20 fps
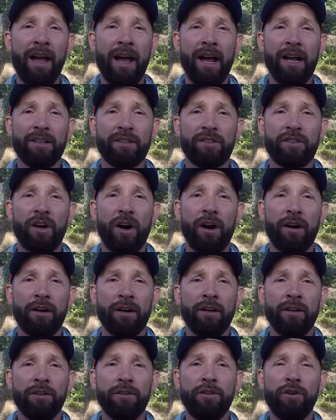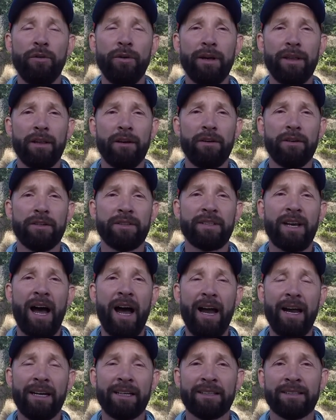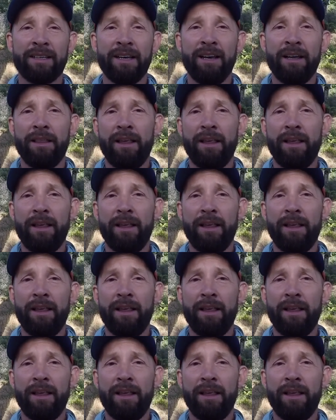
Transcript: and start doing those hikes